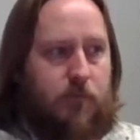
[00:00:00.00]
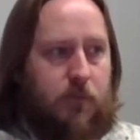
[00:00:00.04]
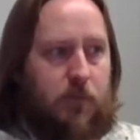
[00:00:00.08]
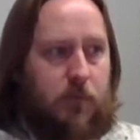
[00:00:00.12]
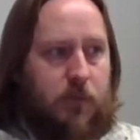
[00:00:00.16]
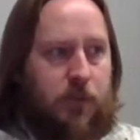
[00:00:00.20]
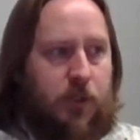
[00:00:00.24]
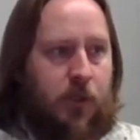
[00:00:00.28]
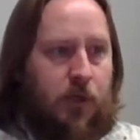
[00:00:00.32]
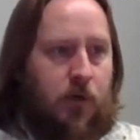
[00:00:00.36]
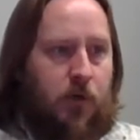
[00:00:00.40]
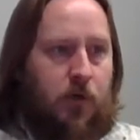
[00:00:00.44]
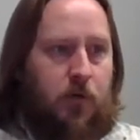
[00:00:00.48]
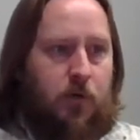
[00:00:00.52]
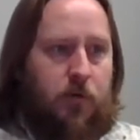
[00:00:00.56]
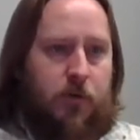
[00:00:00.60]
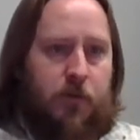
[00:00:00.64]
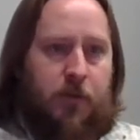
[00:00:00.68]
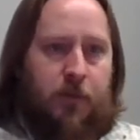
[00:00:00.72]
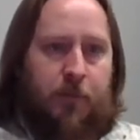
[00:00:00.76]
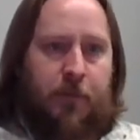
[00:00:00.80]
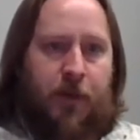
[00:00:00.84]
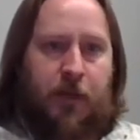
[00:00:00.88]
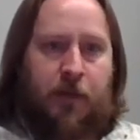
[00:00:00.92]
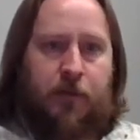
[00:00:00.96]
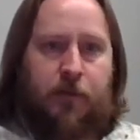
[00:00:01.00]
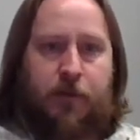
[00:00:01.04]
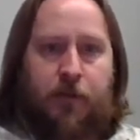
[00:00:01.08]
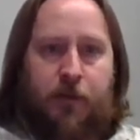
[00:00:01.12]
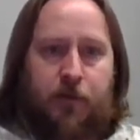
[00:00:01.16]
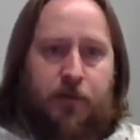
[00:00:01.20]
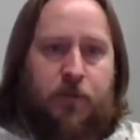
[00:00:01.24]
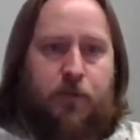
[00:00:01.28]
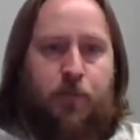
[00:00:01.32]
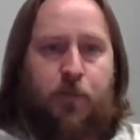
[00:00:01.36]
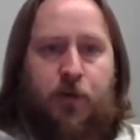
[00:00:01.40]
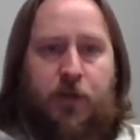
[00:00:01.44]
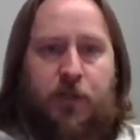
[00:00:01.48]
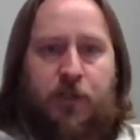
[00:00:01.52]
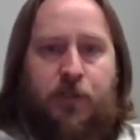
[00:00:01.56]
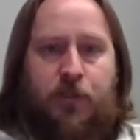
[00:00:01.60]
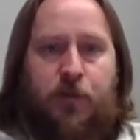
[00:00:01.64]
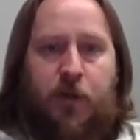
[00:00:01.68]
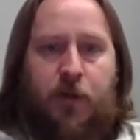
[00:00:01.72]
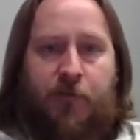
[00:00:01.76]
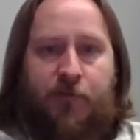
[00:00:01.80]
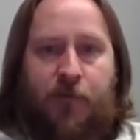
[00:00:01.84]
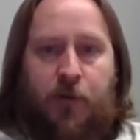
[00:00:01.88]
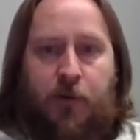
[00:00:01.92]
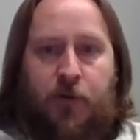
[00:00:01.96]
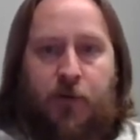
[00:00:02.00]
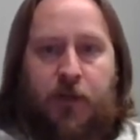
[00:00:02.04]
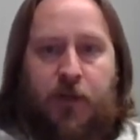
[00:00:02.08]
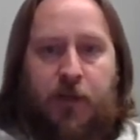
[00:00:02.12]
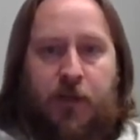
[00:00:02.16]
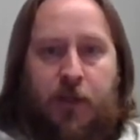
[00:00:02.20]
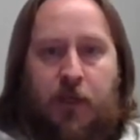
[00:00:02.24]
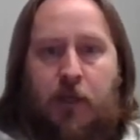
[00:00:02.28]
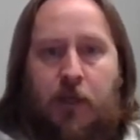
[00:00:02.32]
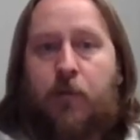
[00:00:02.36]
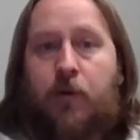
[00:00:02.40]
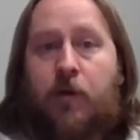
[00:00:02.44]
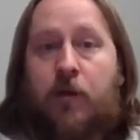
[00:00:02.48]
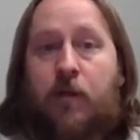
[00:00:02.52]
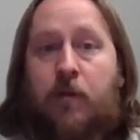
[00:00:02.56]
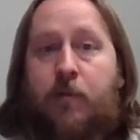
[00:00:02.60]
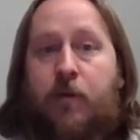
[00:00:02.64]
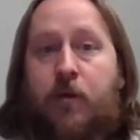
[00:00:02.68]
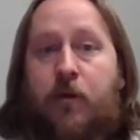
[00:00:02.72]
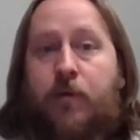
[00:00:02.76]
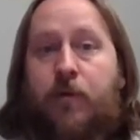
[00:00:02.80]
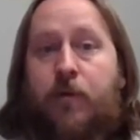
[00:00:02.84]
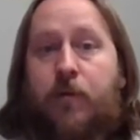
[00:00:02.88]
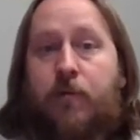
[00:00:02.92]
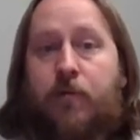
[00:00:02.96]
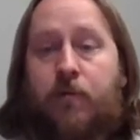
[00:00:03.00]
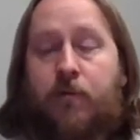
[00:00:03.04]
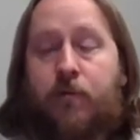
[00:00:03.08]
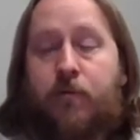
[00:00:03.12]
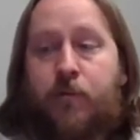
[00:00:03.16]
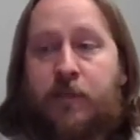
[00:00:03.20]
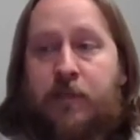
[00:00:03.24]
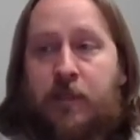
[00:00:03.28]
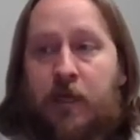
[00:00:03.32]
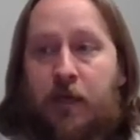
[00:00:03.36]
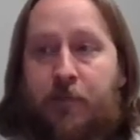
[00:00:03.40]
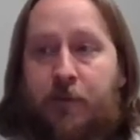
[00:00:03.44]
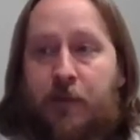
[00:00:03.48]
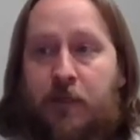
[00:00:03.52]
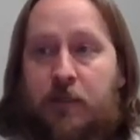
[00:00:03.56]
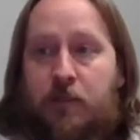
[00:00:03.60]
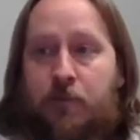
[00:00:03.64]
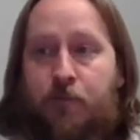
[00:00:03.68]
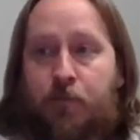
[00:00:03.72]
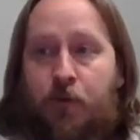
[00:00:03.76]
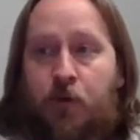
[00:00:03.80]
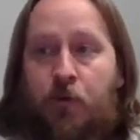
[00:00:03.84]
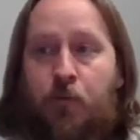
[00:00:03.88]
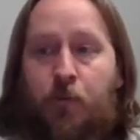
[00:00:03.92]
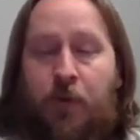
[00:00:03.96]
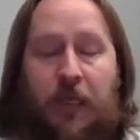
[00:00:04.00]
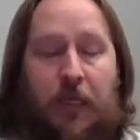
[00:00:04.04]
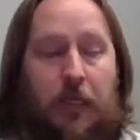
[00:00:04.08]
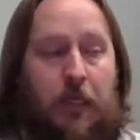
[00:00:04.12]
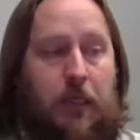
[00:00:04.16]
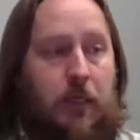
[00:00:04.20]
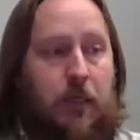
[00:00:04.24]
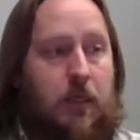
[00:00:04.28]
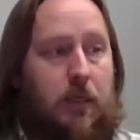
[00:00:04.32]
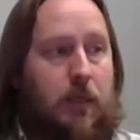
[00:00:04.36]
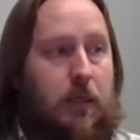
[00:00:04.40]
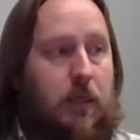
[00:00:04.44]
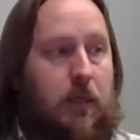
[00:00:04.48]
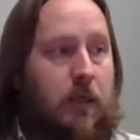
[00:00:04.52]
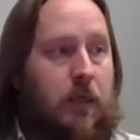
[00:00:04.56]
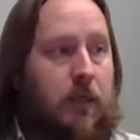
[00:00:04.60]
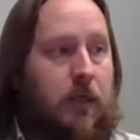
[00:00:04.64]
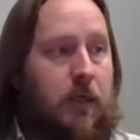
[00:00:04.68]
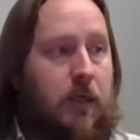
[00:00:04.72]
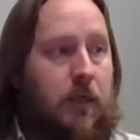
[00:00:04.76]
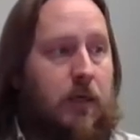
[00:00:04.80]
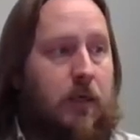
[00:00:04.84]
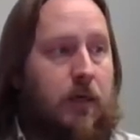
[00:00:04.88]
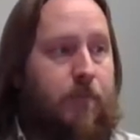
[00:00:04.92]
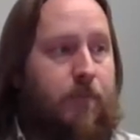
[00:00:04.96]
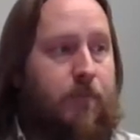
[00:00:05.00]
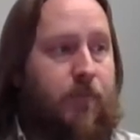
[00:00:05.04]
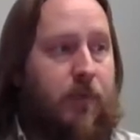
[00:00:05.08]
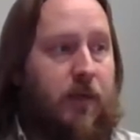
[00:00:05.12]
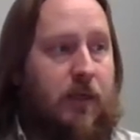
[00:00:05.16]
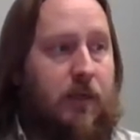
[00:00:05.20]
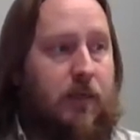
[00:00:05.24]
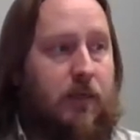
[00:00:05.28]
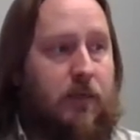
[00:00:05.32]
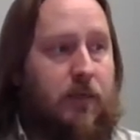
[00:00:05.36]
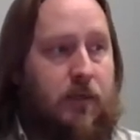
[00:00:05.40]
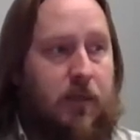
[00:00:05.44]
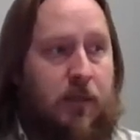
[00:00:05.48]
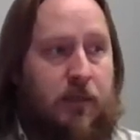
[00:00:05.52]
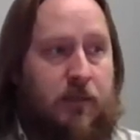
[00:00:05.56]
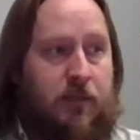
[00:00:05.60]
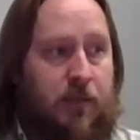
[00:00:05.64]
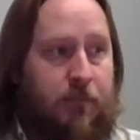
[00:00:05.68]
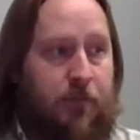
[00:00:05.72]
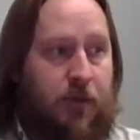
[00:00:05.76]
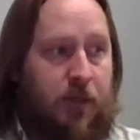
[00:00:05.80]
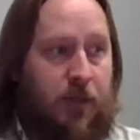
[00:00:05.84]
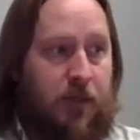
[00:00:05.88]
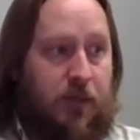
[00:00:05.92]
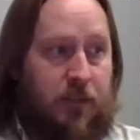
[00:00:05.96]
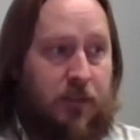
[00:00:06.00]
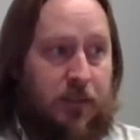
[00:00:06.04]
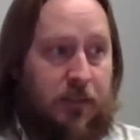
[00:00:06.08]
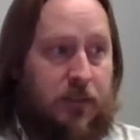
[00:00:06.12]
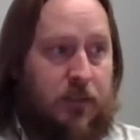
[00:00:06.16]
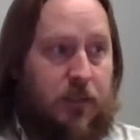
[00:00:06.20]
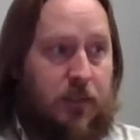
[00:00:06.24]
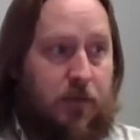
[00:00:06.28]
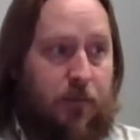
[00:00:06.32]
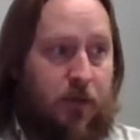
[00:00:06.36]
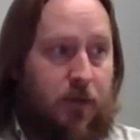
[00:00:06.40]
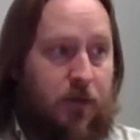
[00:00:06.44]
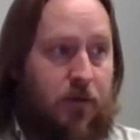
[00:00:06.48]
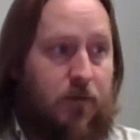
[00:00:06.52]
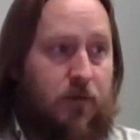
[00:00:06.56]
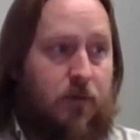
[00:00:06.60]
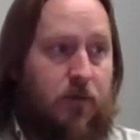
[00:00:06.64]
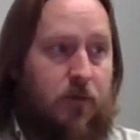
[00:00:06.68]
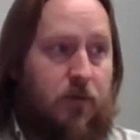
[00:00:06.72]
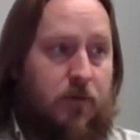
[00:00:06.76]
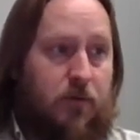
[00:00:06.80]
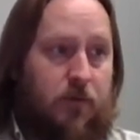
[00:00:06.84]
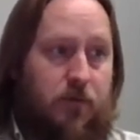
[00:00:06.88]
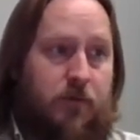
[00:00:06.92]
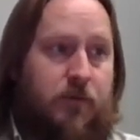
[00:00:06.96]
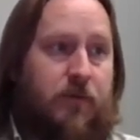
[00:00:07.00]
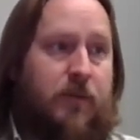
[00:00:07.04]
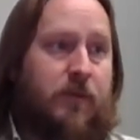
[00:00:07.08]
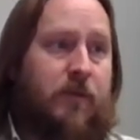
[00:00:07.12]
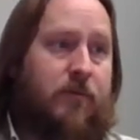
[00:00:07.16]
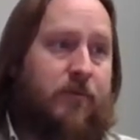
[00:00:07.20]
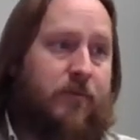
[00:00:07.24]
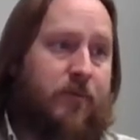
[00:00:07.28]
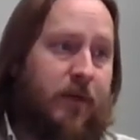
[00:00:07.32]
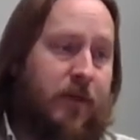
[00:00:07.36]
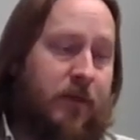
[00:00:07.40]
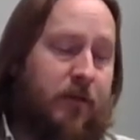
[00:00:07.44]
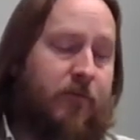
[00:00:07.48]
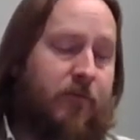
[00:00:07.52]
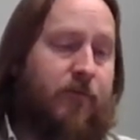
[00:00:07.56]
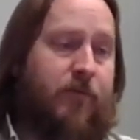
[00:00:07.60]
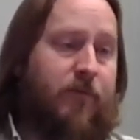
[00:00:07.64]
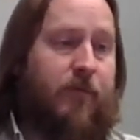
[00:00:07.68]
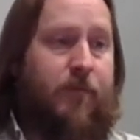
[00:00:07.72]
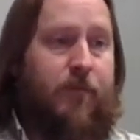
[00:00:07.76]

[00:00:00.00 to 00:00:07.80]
So the math there is pretty straightforward. I think we're going to be going through 3 topics per week. It ends up being a decent amount, kind of.